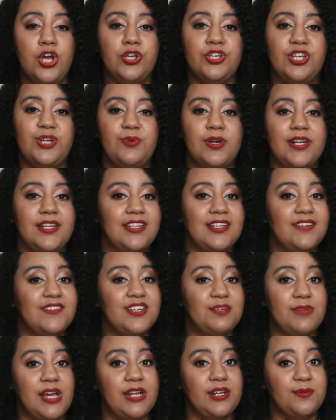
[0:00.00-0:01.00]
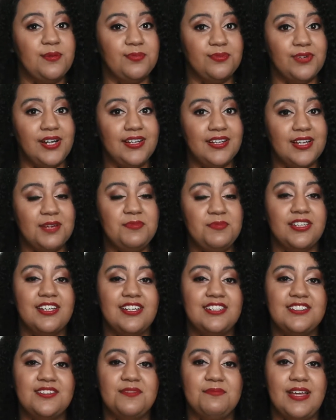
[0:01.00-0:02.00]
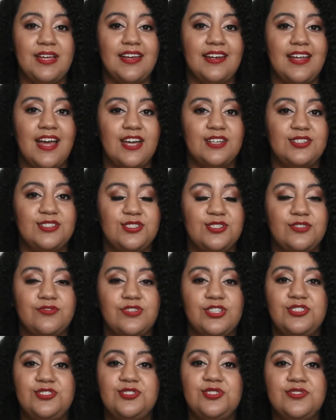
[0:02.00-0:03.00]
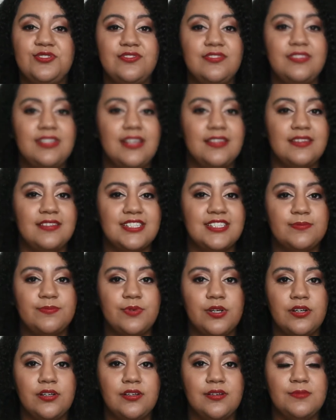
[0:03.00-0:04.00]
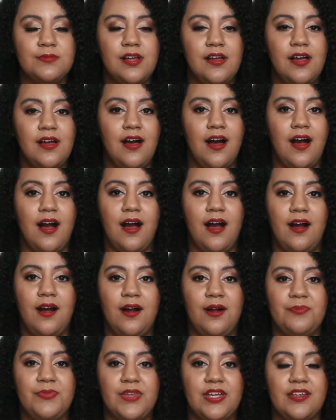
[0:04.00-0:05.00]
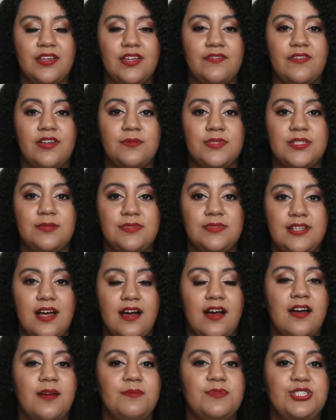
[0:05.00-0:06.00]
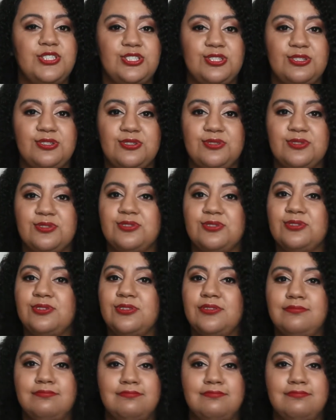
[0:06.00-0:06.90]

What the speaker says: You want to give your man a break because your man has to rejuvenate the sperm and give him some time to